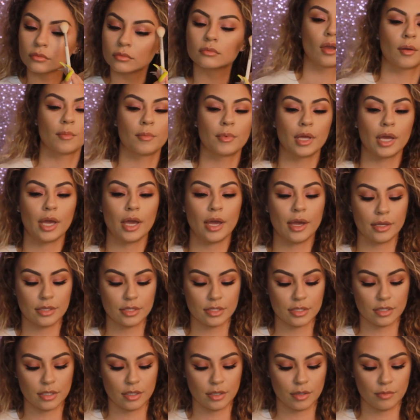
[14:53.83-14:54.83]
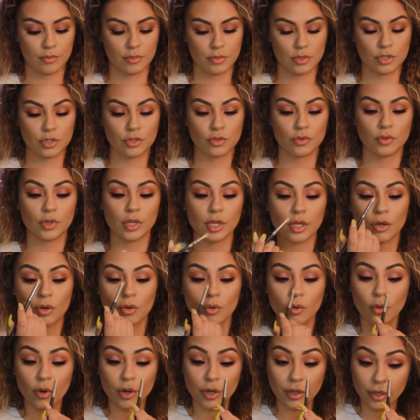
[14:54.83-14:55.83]
I'm going to add some to the
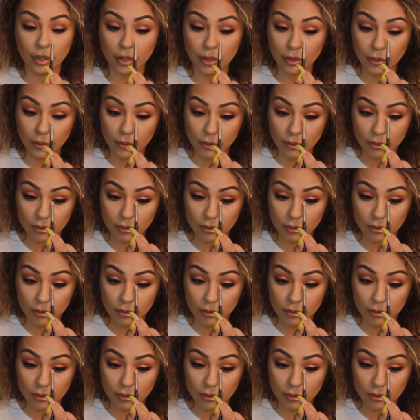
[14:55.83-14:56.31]
corner.